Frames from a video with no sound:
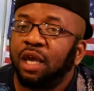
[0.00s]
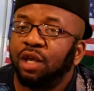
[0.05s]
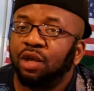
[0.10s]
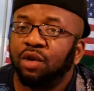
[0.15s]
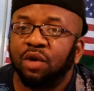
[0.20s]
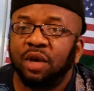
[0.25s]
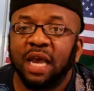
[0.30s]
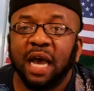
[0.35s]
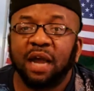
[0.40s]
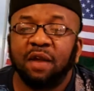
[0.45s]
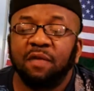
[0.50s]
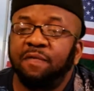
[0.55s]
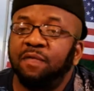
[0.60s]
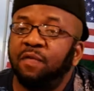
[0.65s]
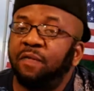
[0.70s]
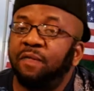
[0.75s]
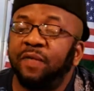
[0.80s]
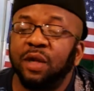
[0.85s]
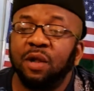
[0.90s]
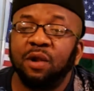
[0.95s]
you got to
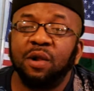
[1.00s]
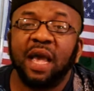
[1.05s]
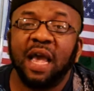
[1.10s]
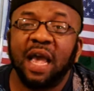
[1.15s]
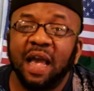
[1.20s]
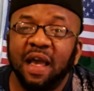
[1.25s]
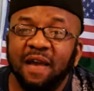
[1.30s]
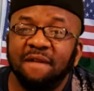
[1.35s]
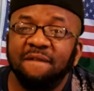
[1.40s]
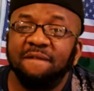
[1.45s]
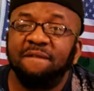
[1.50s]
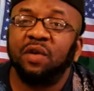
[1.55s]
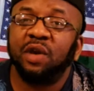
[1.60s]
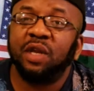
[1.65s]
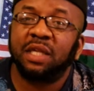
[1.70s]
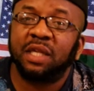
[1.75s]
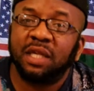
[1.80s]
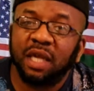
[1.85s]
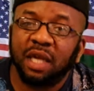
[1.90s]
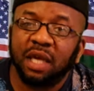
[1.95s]
fulfill
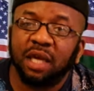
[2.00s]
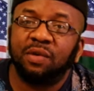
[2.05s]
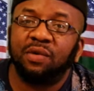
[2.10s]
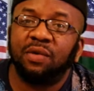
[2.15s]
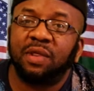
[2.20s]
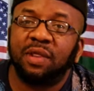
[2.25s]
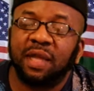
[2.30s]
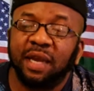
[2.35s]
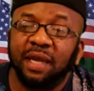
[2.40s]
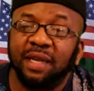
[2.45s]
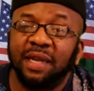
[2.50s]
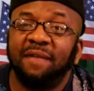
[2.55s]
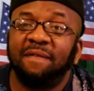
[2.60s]
every single thing.